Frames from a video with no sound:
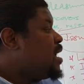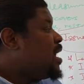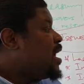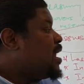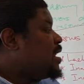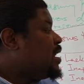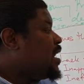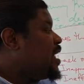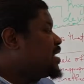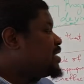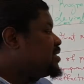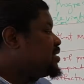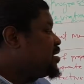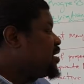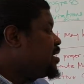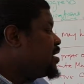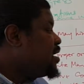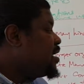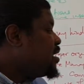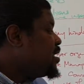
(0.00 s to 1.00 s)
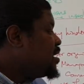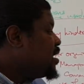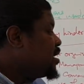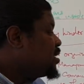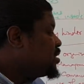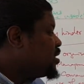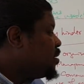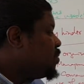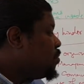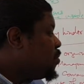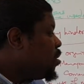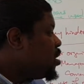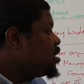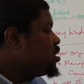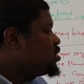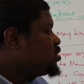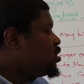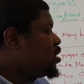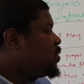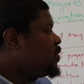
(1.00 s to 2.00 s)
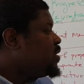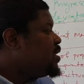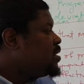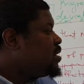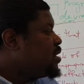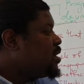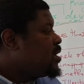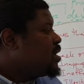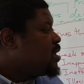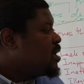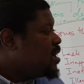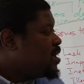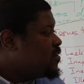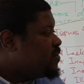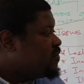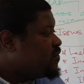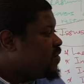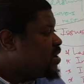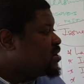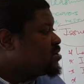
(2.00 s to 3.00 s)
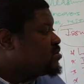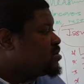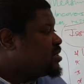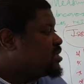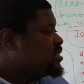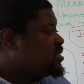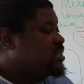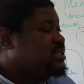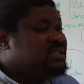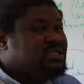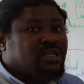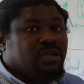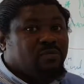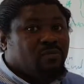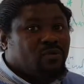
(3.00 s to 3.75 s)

And lastly, there's a monitoring inventory system,